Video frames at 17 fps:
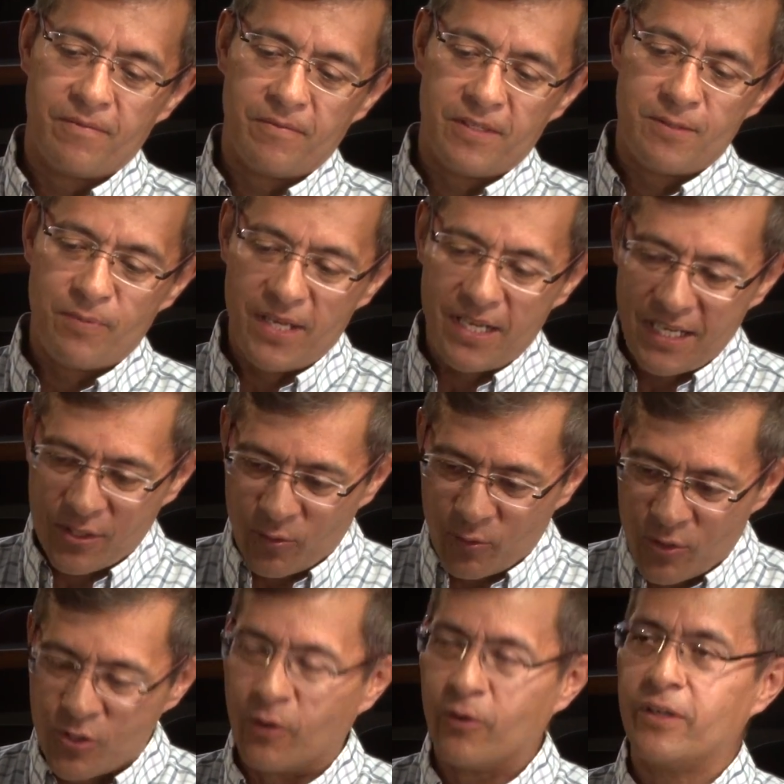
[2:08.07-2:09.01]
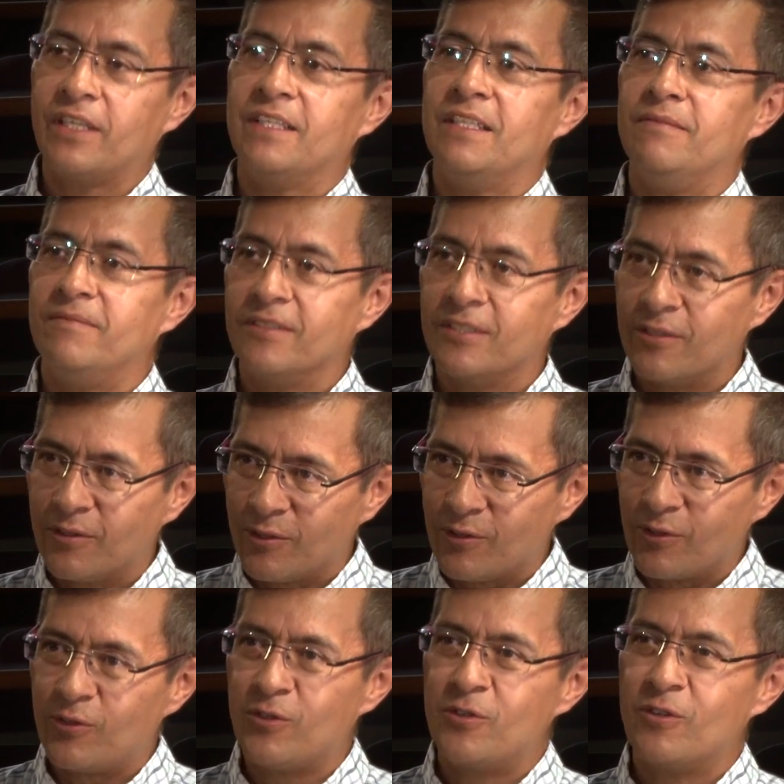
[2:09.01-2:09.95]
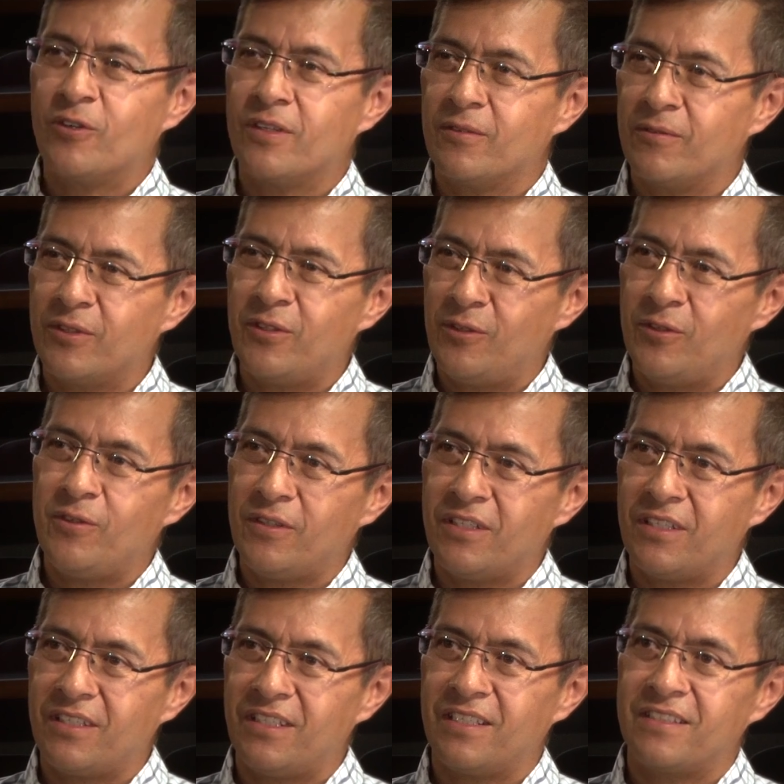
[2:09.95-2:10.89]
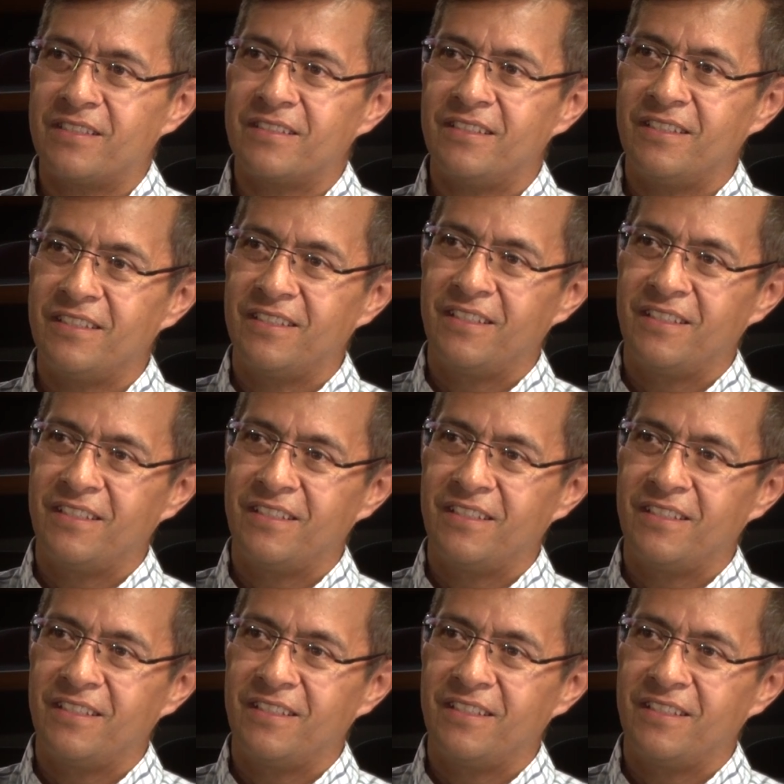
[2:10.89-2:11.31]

it's better to join them, to join them. Do you think that's...